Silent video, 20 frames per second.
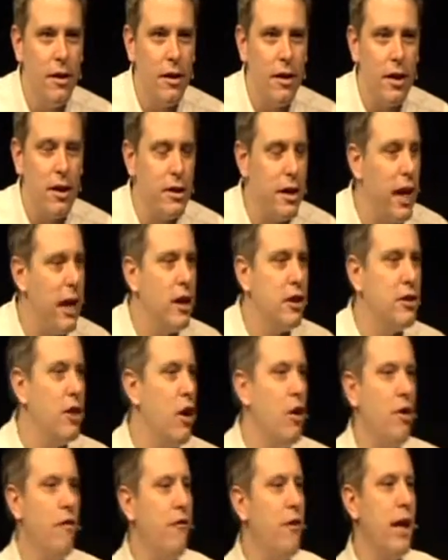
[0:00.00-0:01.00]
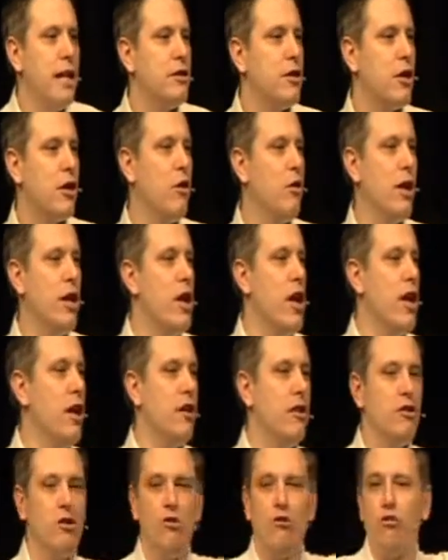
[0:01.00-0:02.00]
Because Arizona fans are going
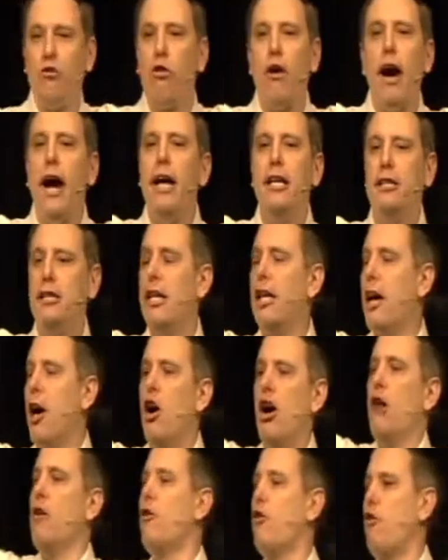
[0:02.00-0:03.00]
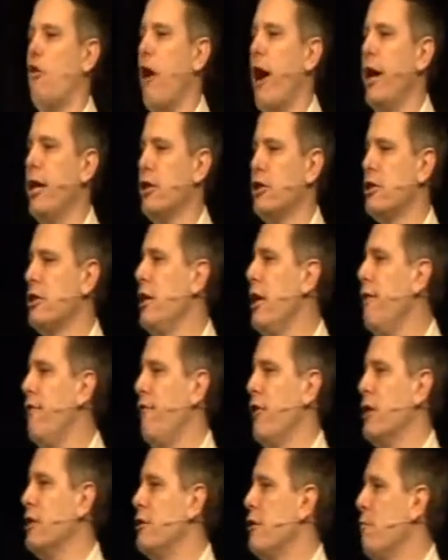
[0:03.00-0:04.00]
crazy. They go, greatest
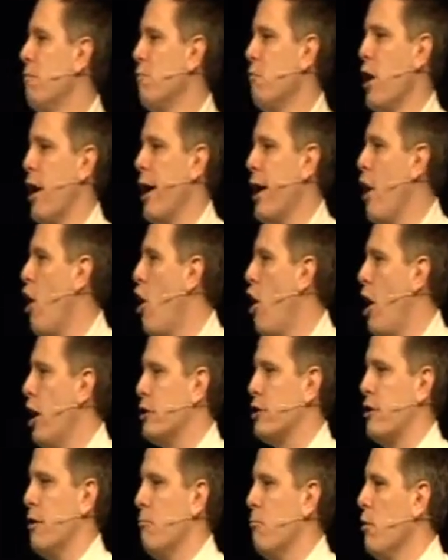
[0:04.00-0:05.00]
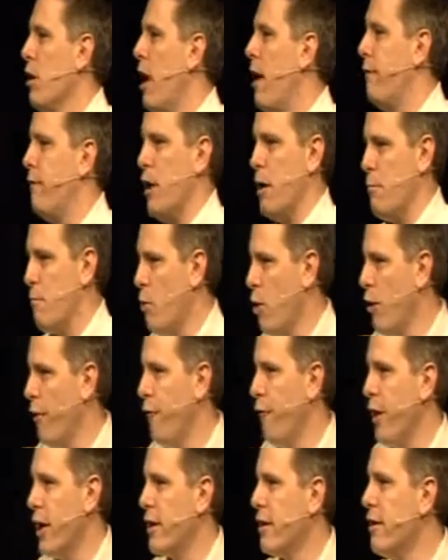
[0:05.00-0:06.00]
defensive play. Awesome. Loved it.
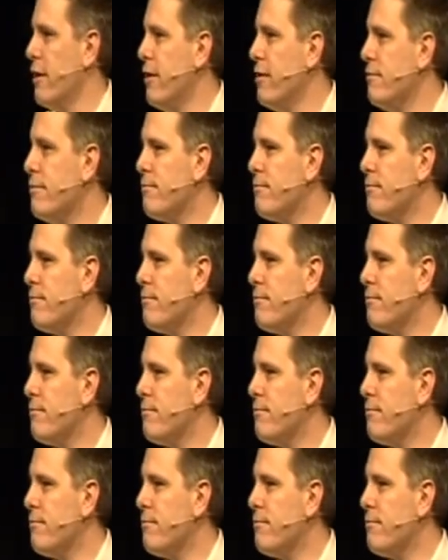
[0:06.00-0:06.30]
Perfect.